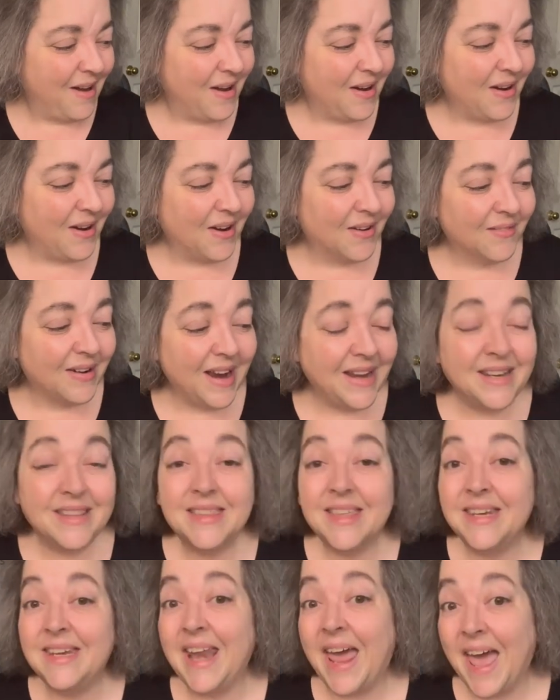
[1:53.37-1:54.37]
All right,
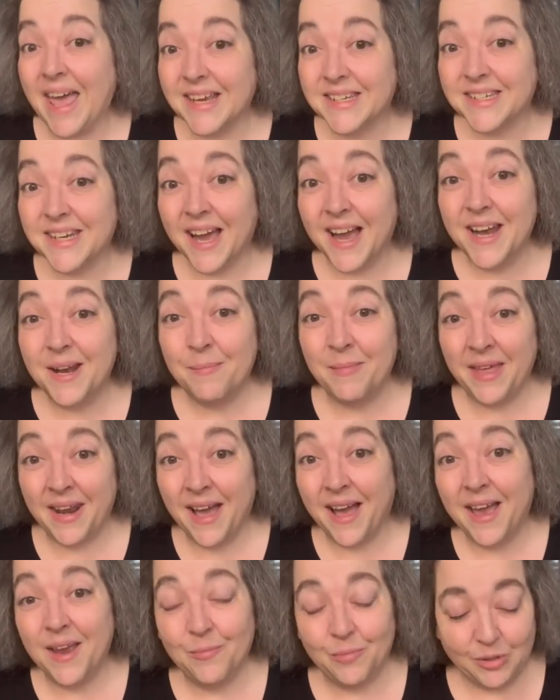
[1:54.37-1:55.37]
the next item that
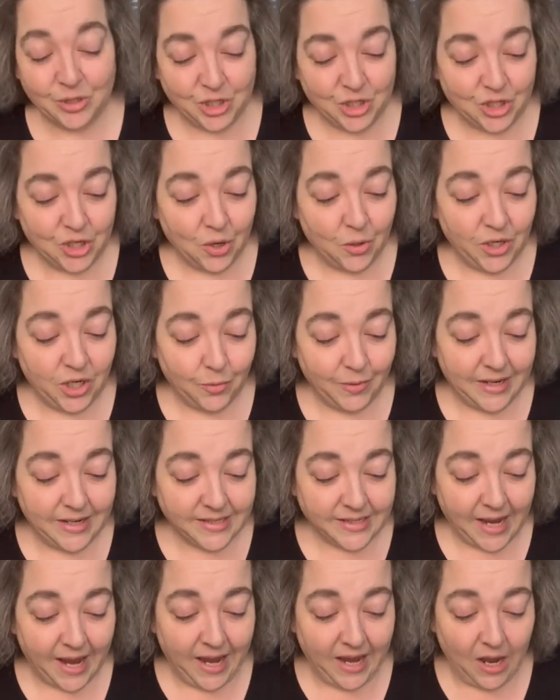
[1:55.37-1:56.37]
I will show you
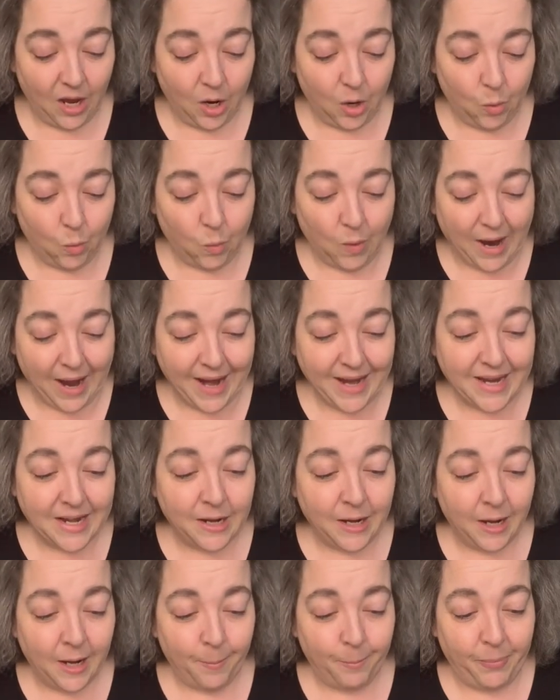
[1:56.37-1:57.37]
is a
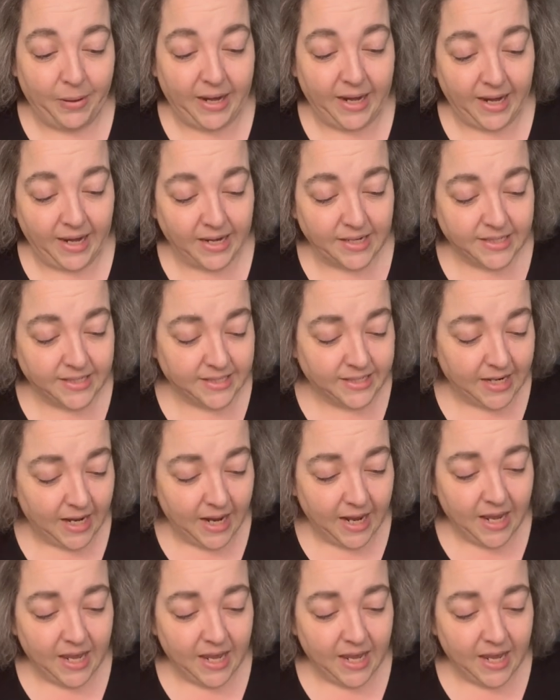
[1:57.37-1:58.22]
Hawaiian piece.